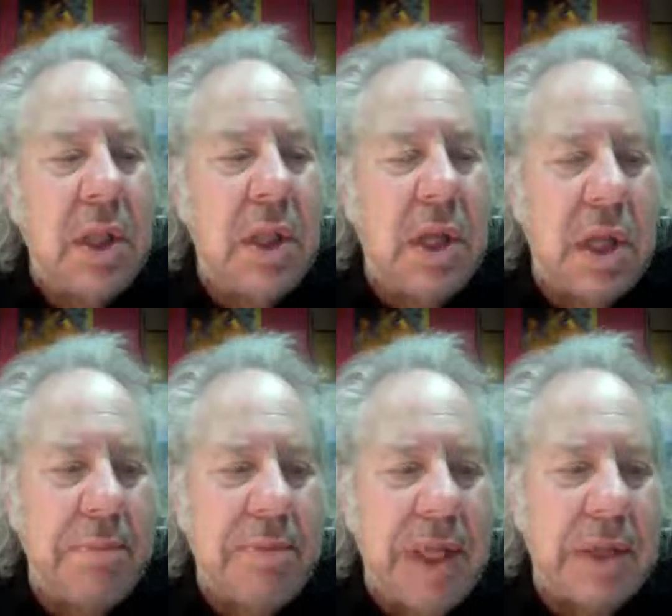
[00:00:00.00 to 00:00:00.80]

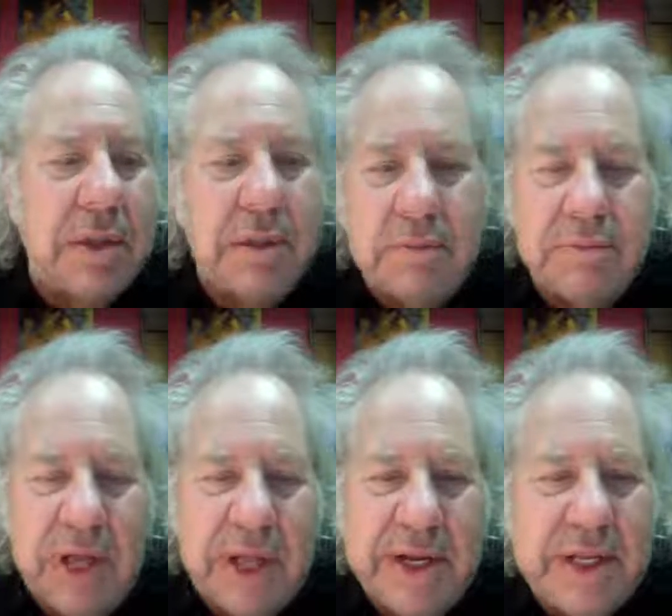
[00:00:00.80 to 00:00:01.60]
male
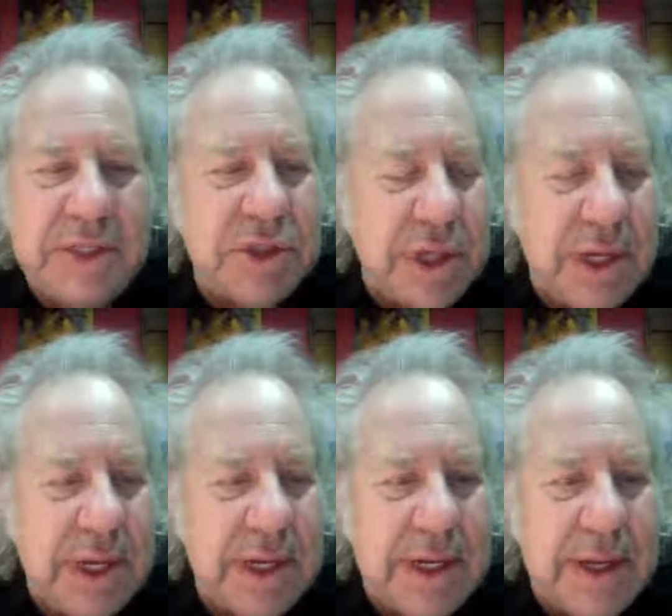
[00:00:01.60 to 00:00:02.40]
bondage,
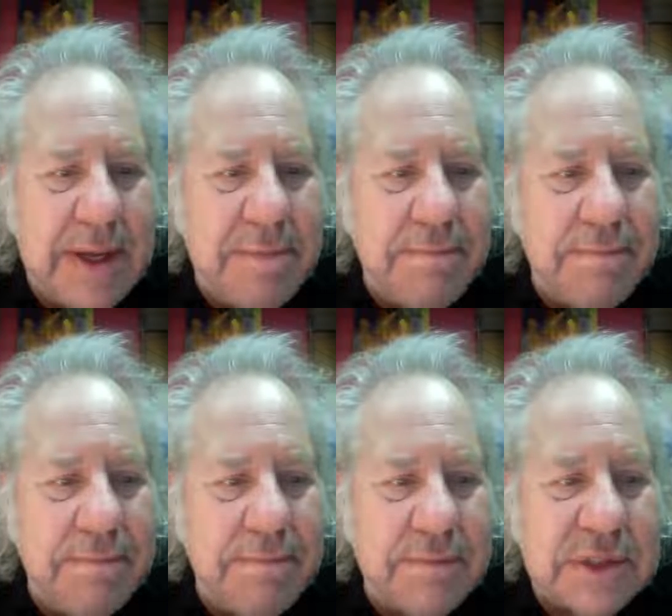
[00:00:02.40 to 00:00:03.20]
and
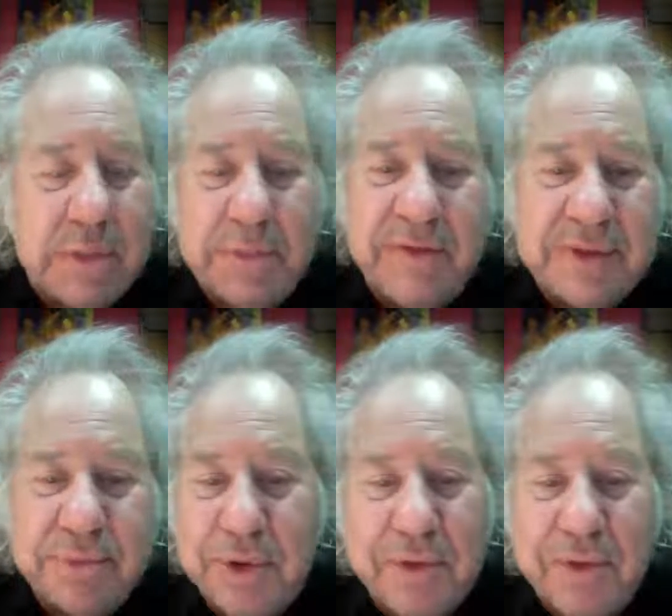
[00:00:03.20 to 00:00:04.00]
some of it's
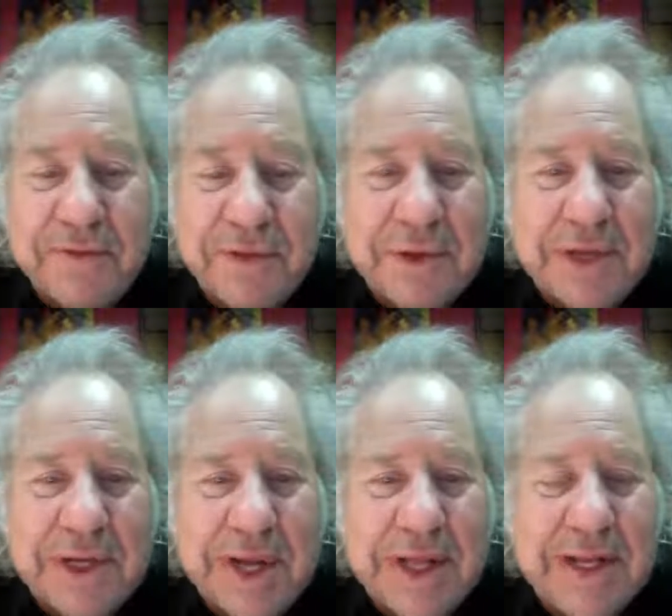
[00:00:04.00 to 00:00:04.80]
pretty rough to look
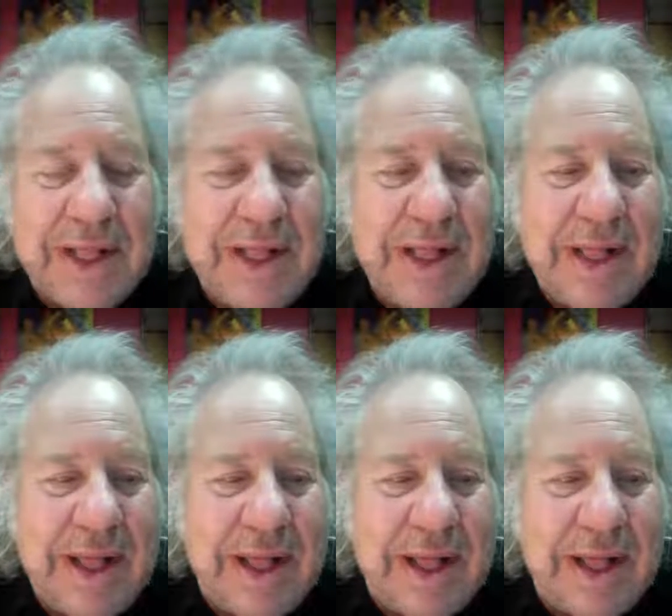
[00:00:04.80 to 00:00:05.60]
at.
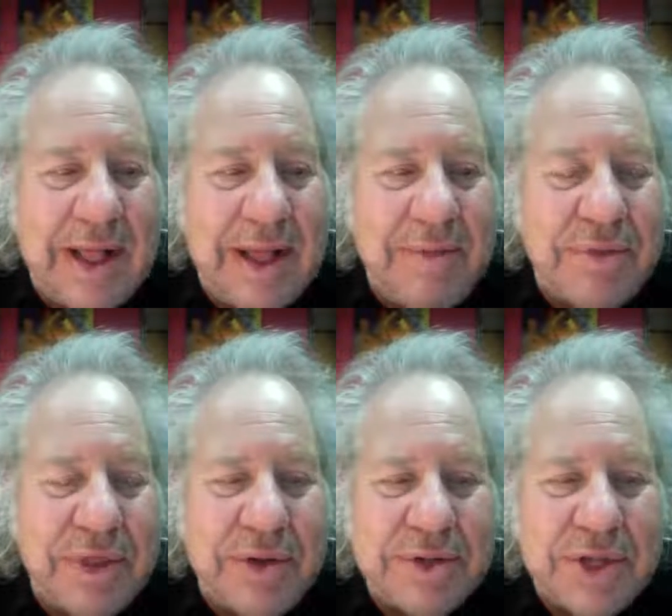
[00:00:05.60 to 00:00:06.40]
But
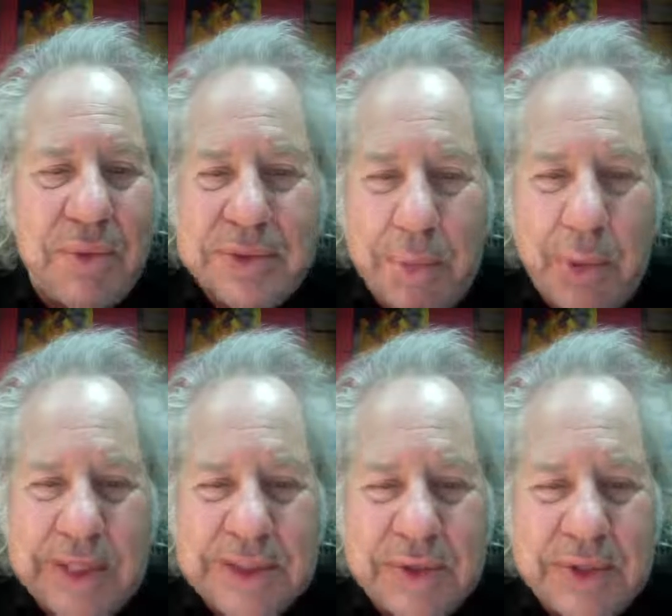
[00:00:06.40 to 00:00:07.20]
there's always a
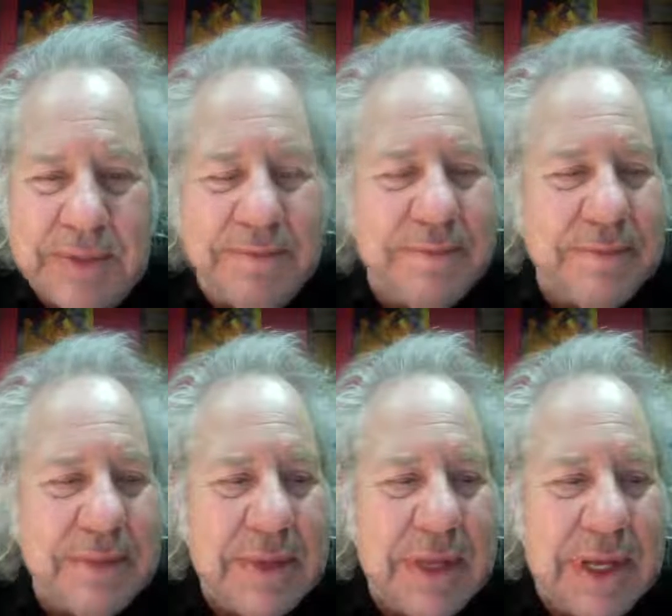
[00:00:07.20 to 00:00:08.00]
point to it,
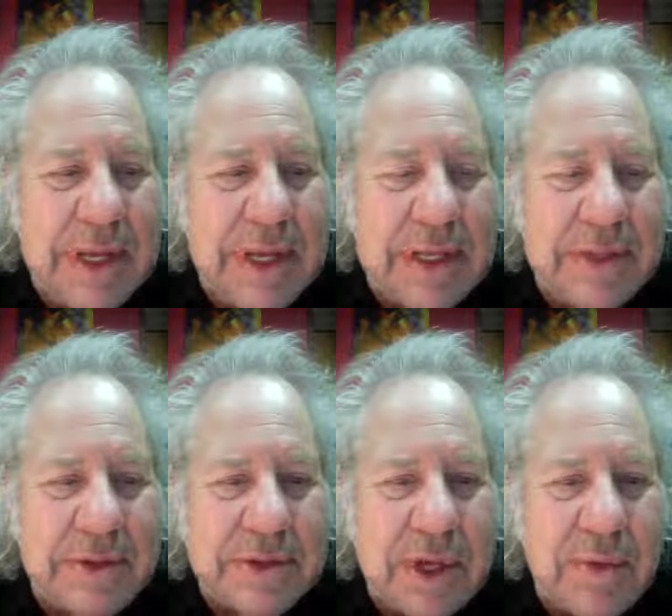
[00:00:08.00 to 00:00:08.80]
and
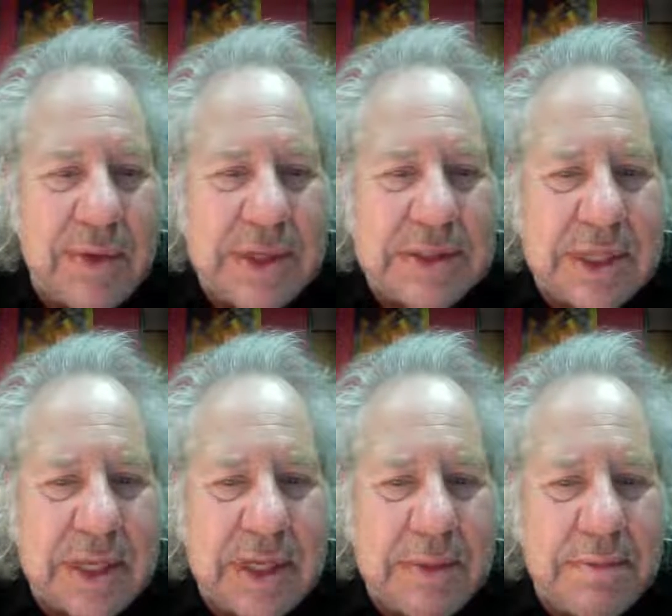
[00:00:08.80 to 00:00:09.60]
there's always
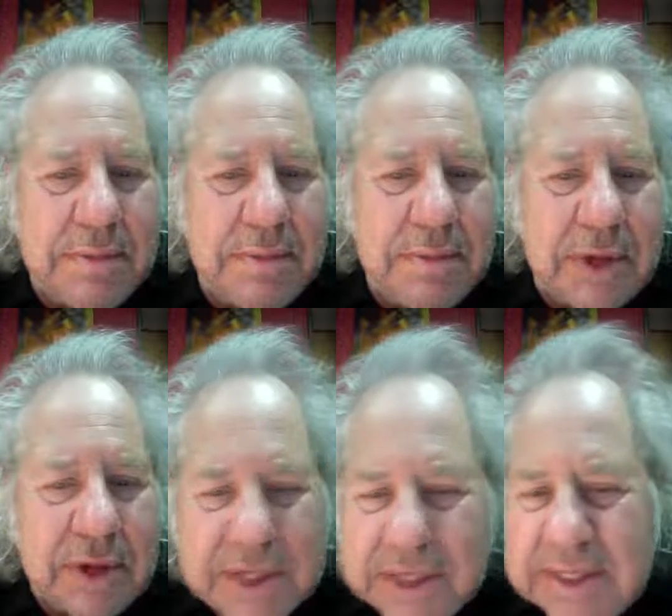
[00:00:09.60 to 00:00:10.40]
an
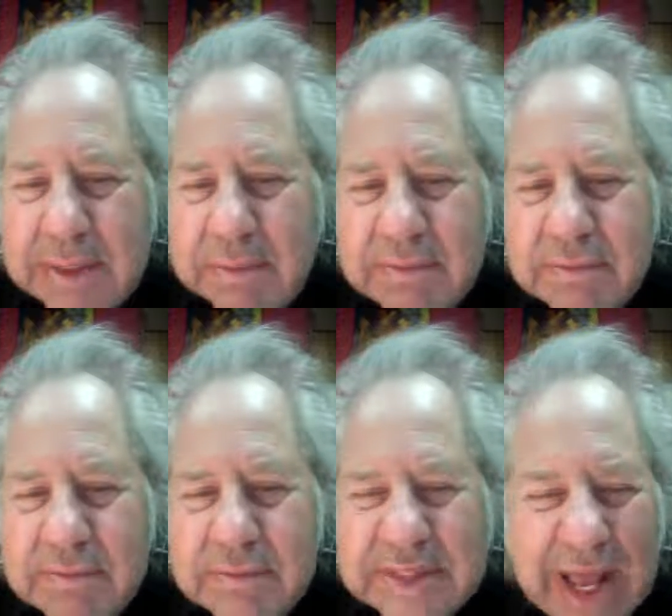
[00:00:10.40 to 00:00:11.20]
artistic
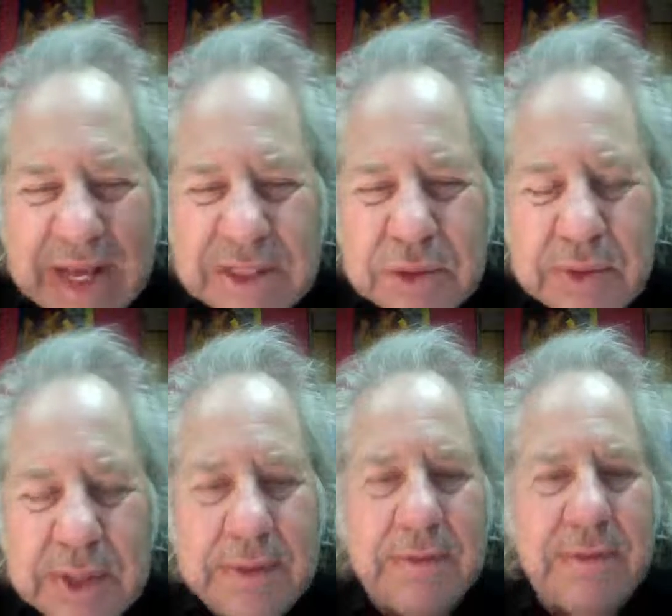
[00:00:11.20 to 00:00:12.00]
side to
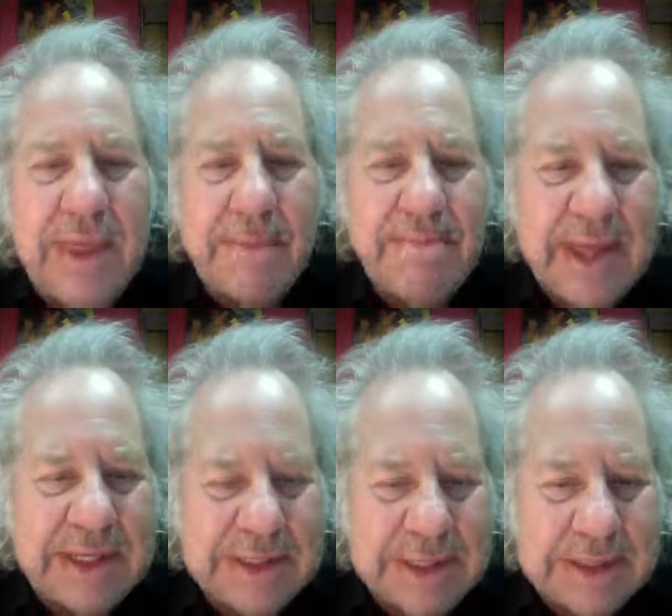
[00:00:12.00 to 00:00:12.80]
it that
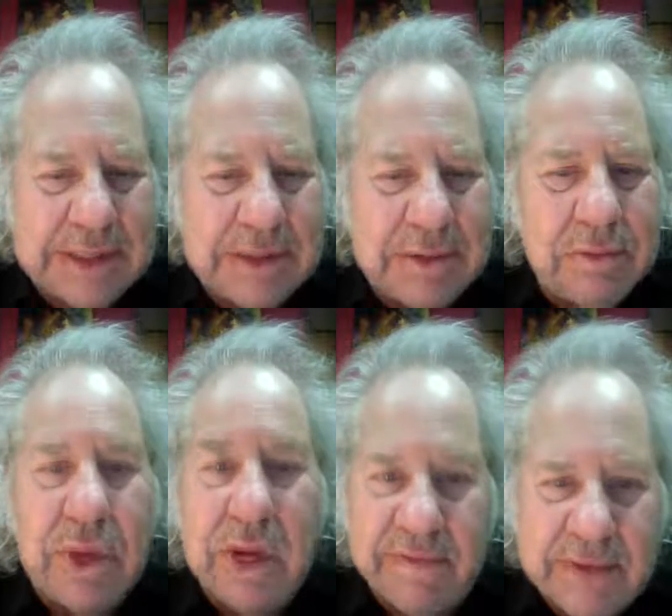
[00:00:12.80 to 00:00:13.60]
makes it
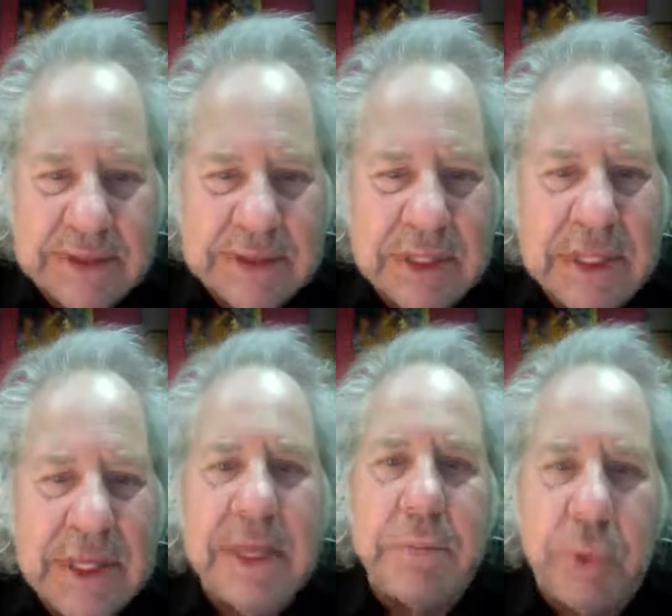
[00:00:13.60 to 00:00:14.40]
relevant
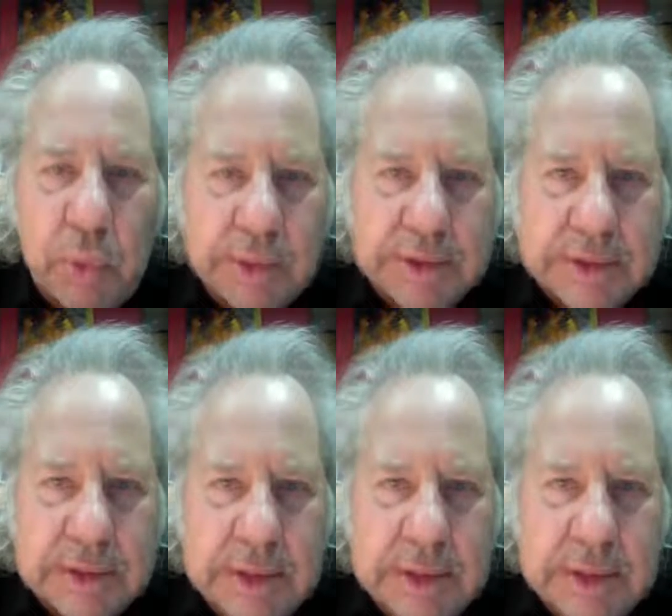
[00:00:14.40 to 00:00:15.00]
and important,